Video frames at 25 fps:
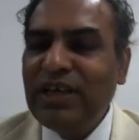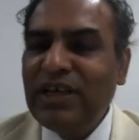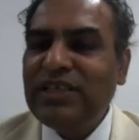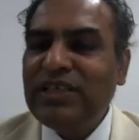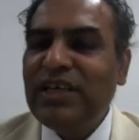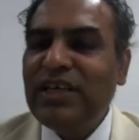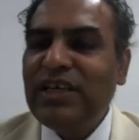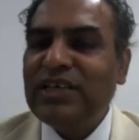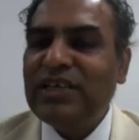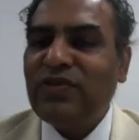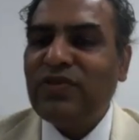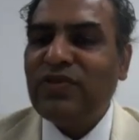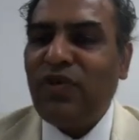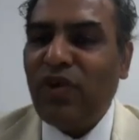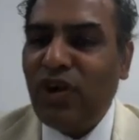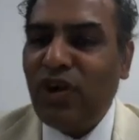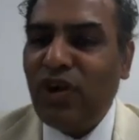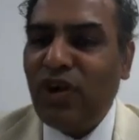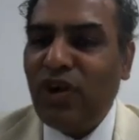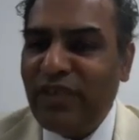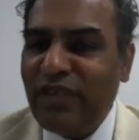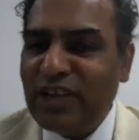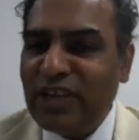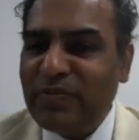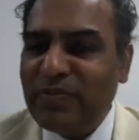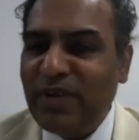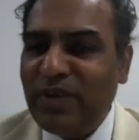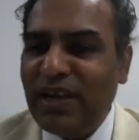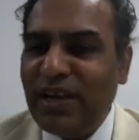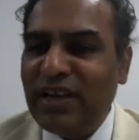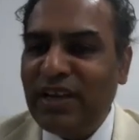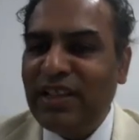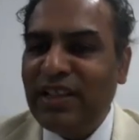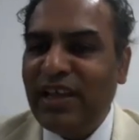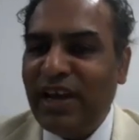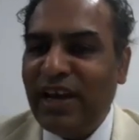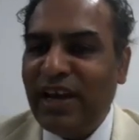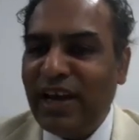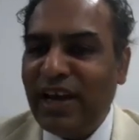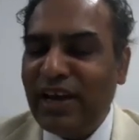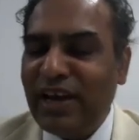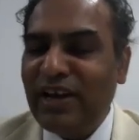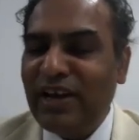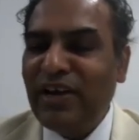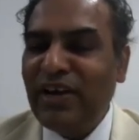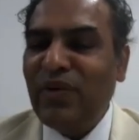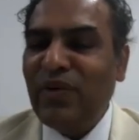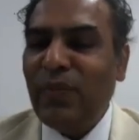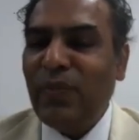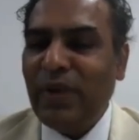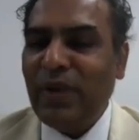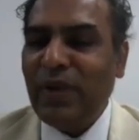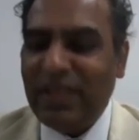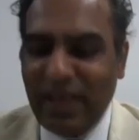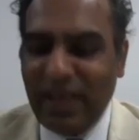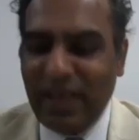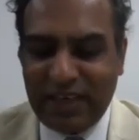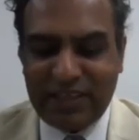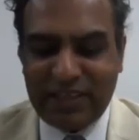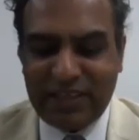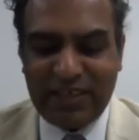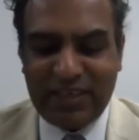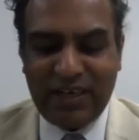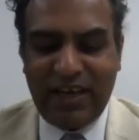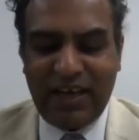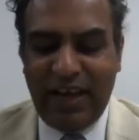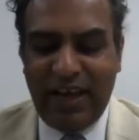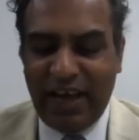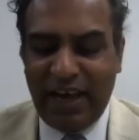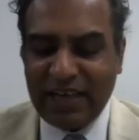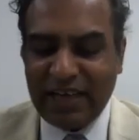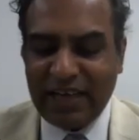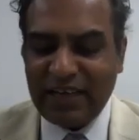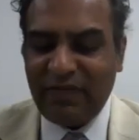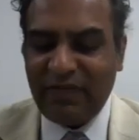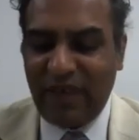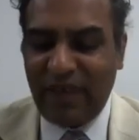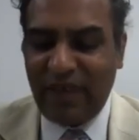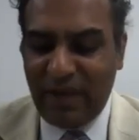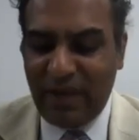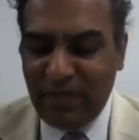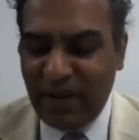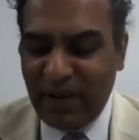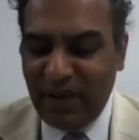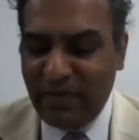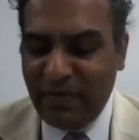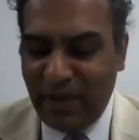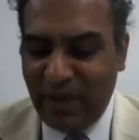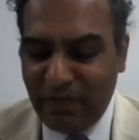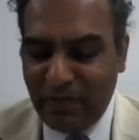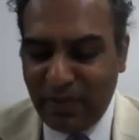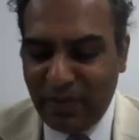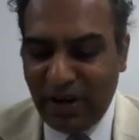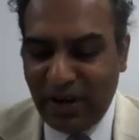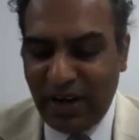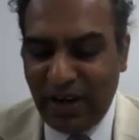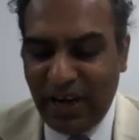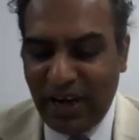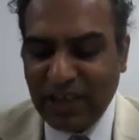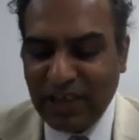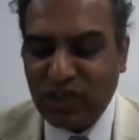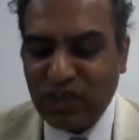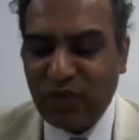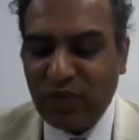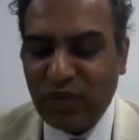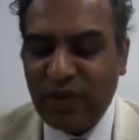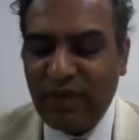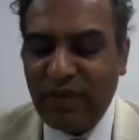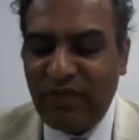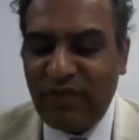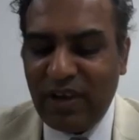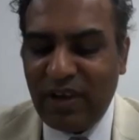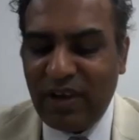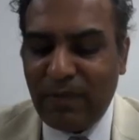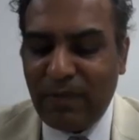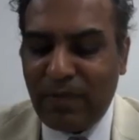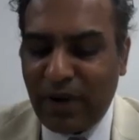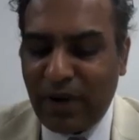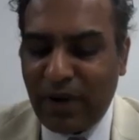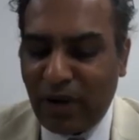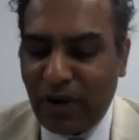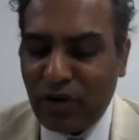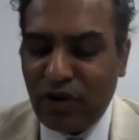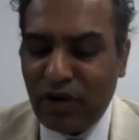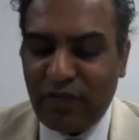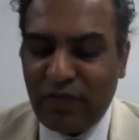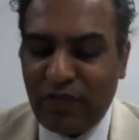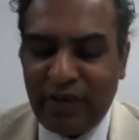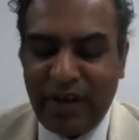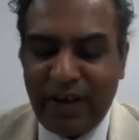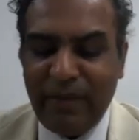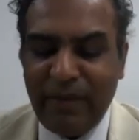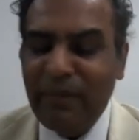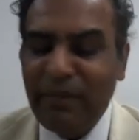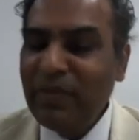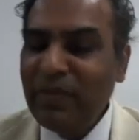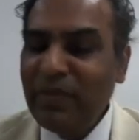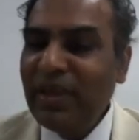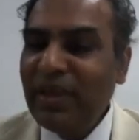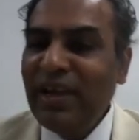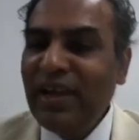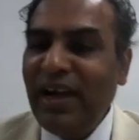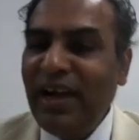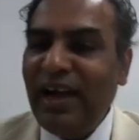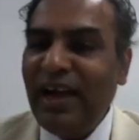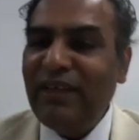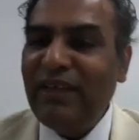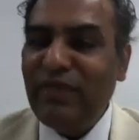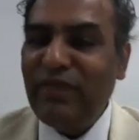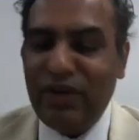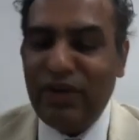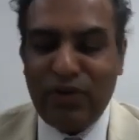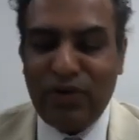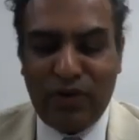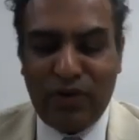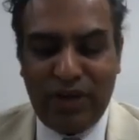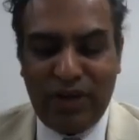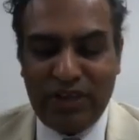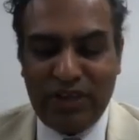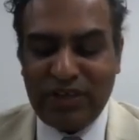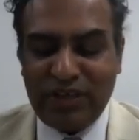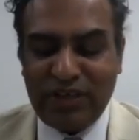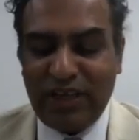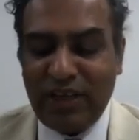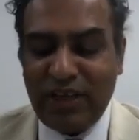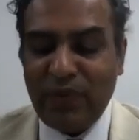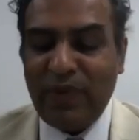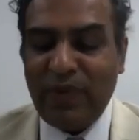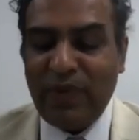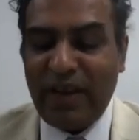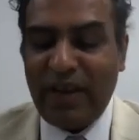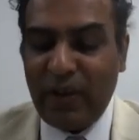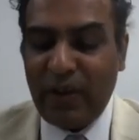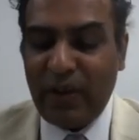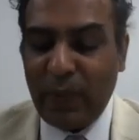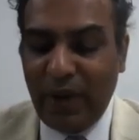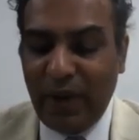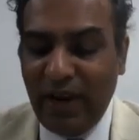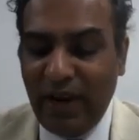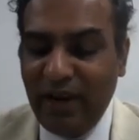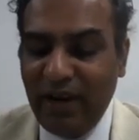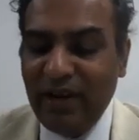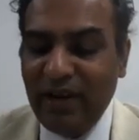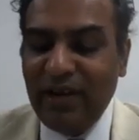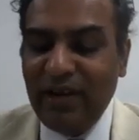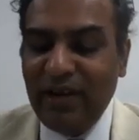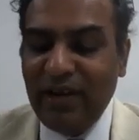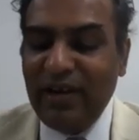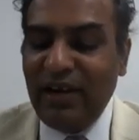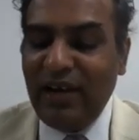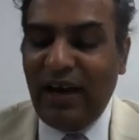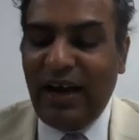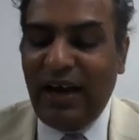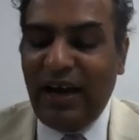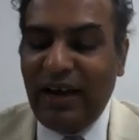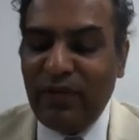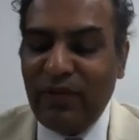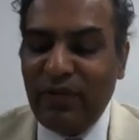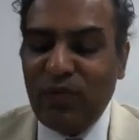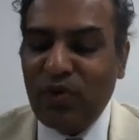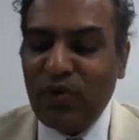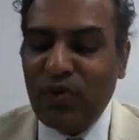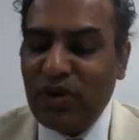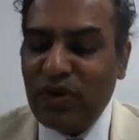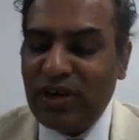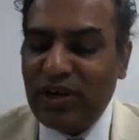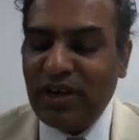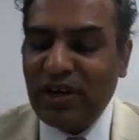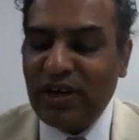has always been there with us as a family member. And so we feel proud of her, and we know each other very well. I would